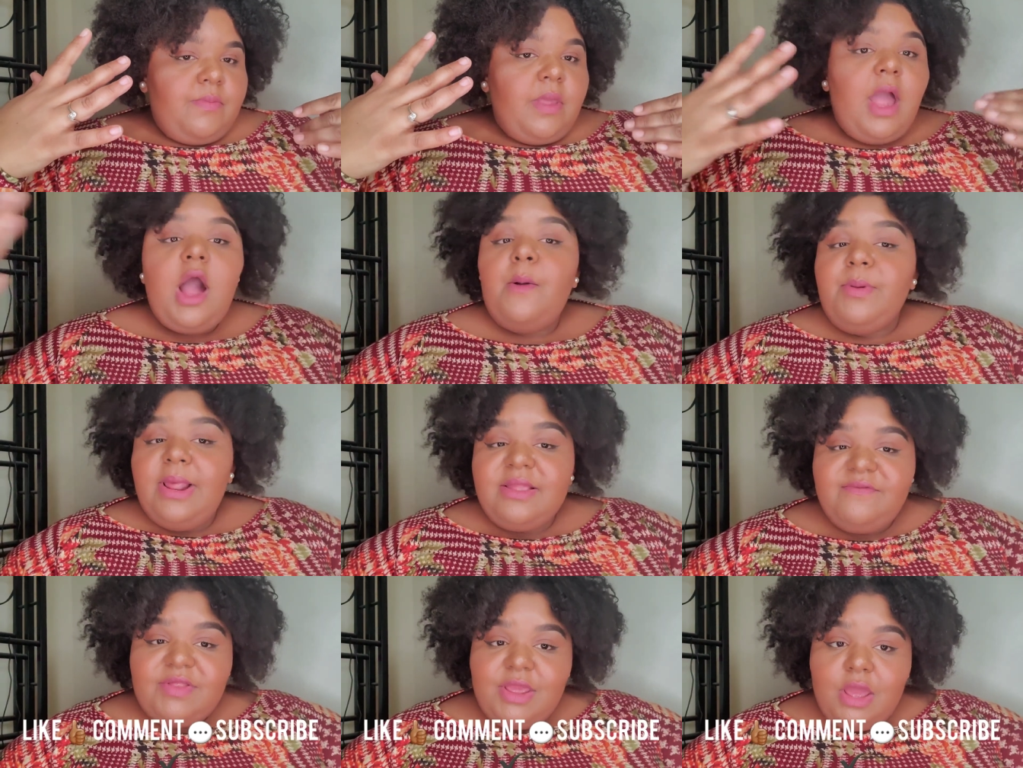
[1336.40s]
I hope you
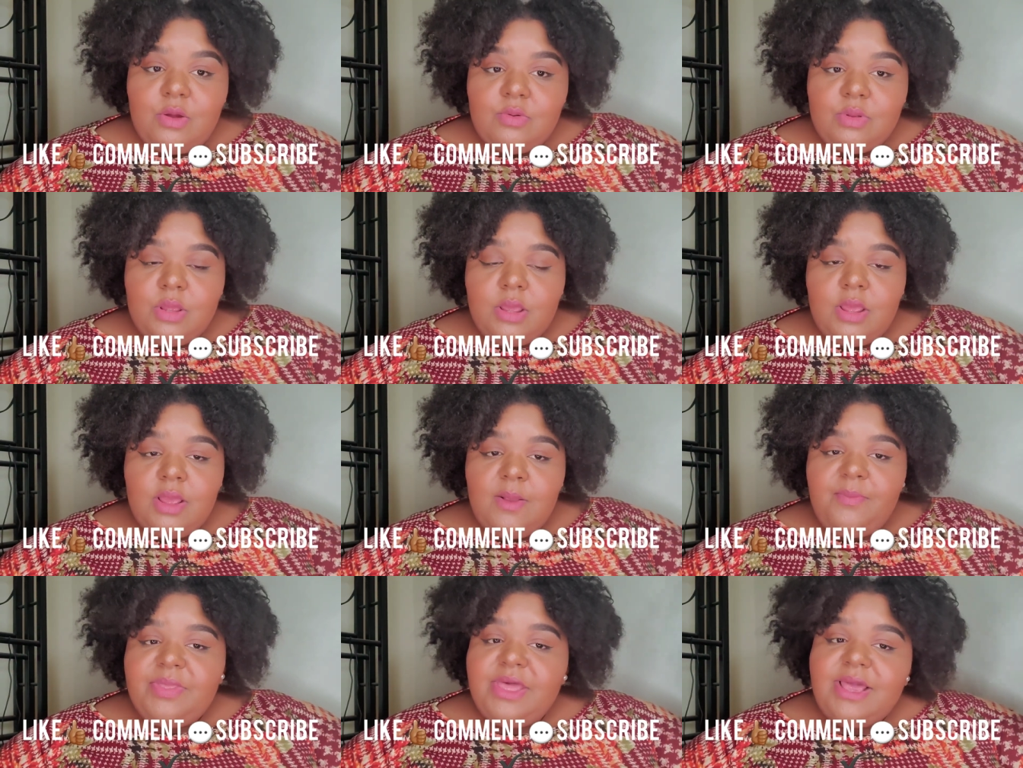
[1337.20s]
liked the video.
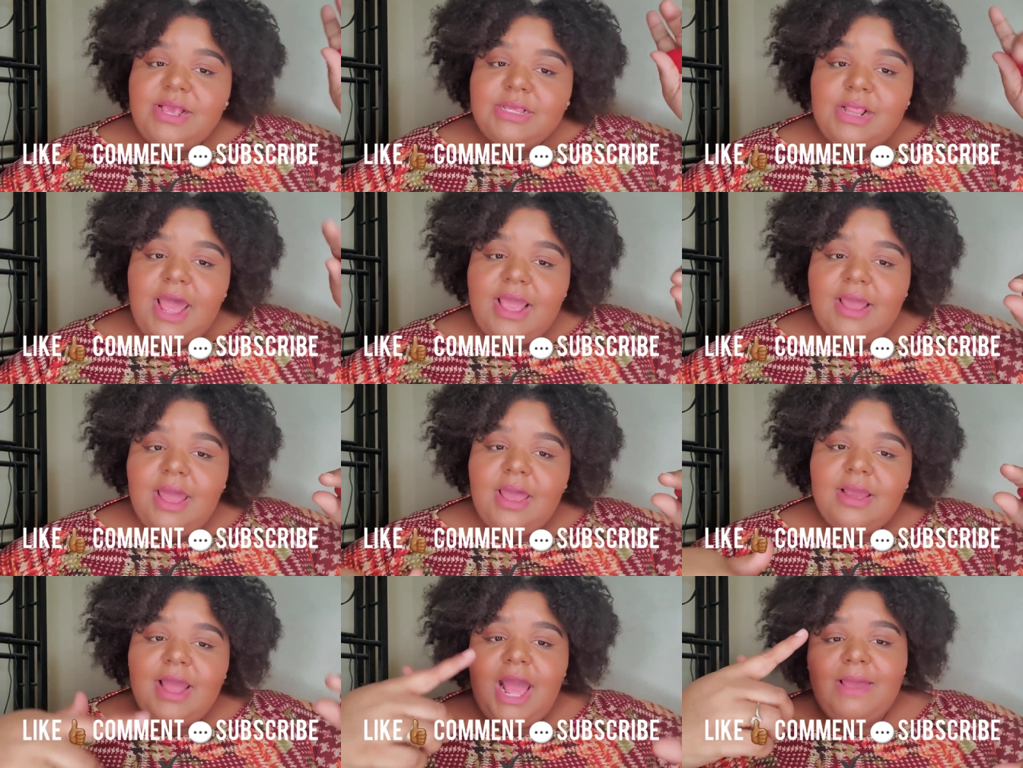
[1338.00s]
Please like,
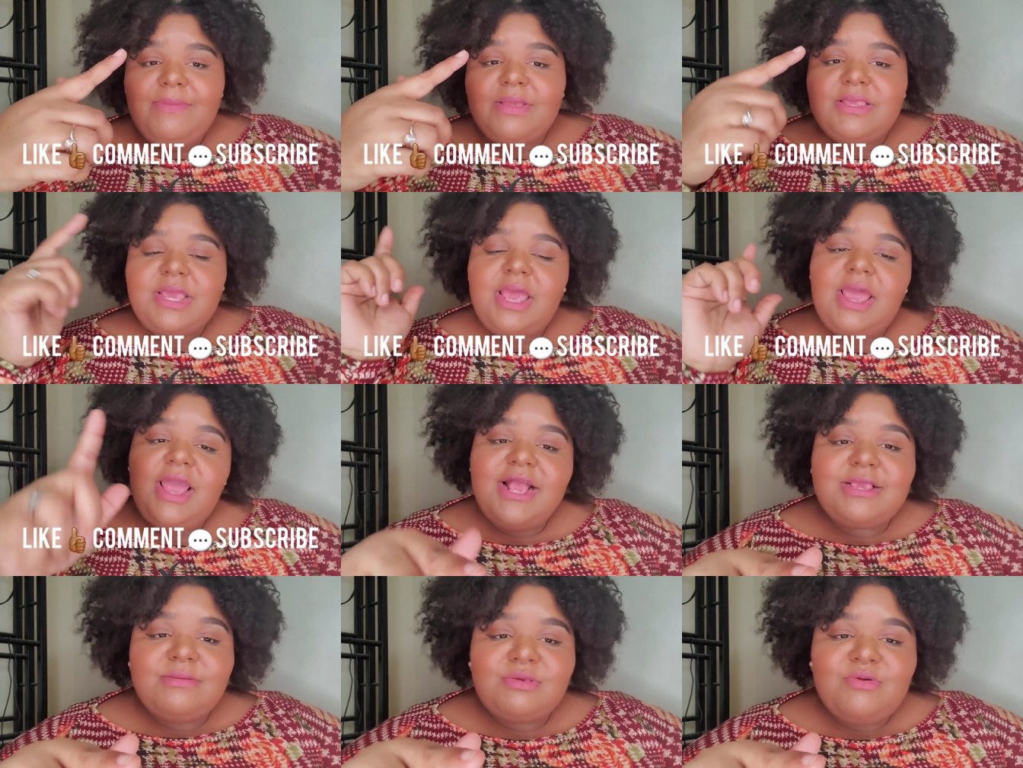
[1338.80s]
comment,
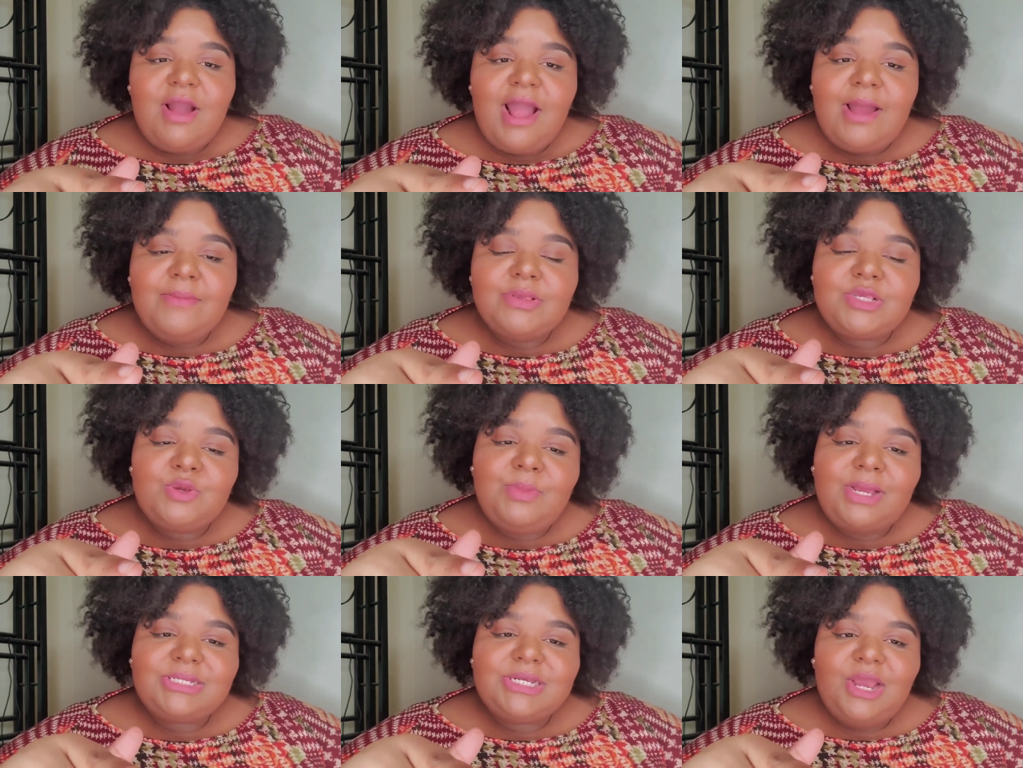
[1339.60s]
and subscribe to
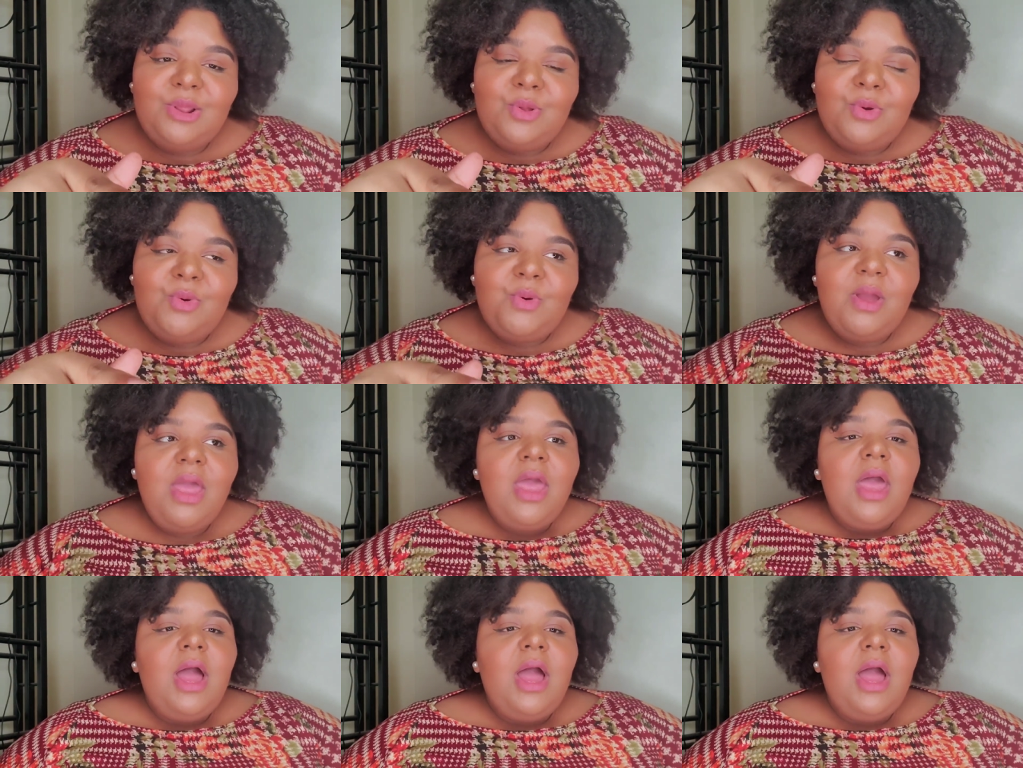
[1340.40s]
my channel.